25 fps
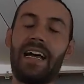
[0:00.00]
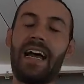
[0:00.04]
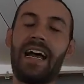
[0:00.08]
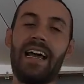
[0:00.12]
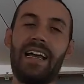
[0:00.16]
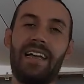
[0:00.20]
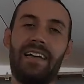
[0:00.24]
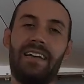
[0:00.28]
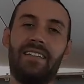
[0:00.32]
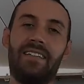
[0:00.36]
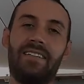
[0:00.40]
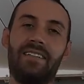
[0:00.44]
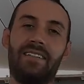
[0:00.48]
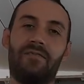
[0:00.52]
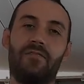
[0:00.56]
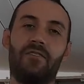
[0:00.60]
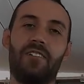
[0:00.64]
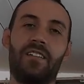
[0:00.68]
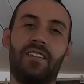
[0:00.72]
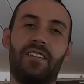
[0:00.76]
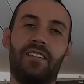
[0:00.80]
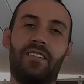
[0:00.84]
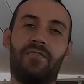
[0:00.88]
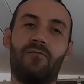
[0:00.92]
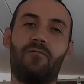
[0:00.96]
died.
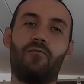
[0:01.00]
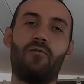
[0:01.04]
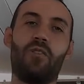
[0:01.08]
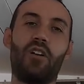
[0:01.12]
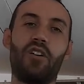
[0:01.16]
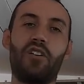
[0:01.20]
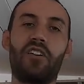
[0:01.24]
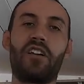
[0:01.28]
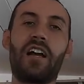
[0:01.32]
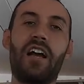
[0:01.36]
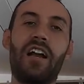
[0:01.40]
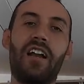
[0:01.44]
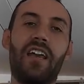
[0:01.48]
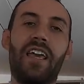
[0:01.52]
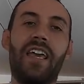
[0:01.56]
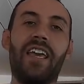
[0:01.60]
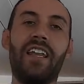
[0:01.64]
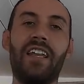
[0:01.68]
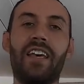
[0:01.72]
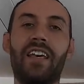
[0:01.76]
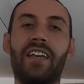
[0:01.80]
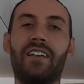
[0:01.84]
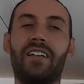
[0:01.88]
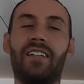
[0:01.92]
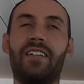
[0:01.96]
Water got in
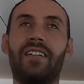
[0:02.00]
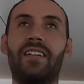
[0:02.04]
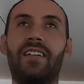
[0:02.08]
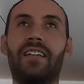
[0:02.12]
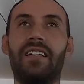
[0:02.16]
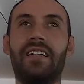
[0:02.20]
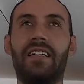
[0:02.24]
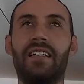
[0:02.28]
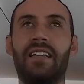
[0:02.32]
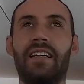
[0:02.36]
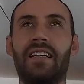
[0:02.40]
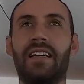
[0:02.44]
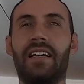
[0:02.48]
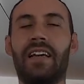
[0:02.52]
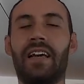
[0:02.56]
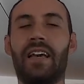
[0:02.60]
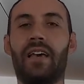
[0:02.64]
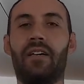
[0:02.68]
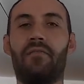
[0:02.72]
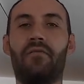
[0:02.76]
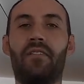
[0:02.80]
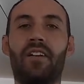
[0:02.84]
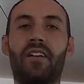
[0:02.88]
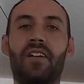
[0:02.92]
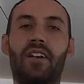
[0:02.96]
it,
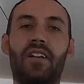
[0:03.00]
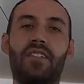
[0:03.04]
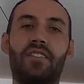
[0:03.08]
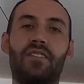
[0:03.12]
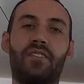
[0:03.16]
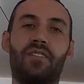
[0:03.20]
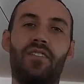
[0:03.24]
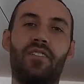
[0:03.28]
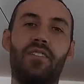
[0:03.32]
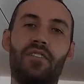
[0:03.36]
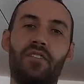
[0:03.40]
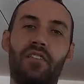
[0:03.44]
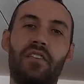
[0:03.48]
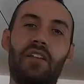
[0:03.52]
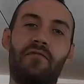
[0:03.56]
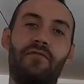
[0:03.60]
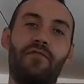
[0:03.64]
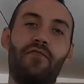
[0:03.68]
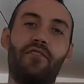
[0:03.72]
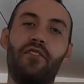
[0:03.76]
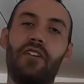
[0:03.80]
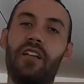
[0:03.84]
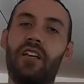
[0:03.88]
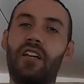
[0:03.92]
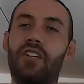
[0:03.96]
and we lost all the
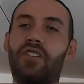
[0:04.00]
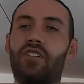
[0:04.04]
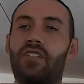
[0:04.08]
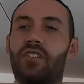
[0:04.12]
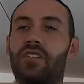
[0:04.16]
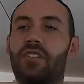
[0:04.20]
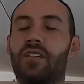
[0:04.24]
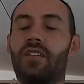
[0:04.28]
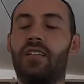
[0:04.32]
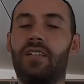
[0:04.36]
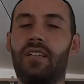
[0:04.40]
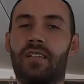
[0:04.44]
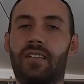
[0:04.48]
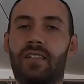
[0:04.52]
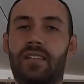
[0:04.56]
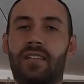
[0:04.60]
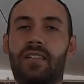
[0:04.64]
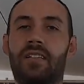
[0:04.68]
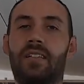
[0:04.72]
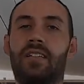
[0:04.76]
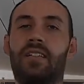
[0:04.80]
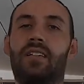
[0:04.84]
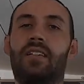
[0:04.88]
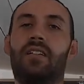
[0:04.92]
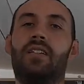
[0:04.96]
footage.
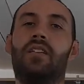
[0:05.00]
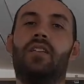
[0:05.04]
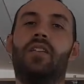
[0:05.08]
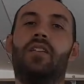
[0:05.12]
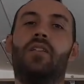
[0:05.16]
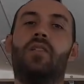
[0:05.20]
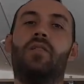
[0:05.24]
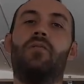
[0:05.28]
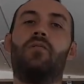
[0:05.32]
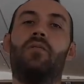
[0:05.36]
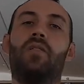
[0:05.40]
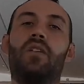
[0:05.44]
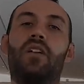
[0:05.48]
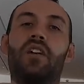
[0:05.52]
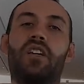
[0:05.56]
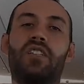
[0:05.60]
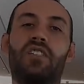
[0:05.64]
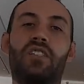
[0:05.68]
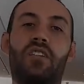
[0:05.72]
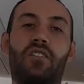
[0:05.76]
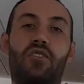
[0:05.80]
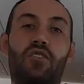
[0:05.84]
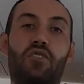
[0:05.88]
We lost a